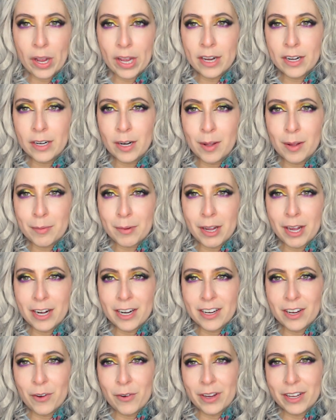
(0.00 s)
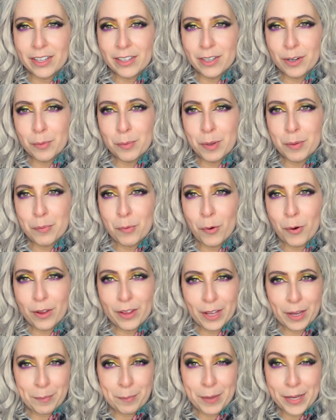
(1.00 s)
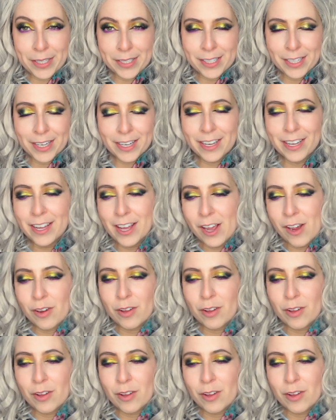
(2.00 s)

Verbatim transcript: I ended up kind of going a little bit more like basic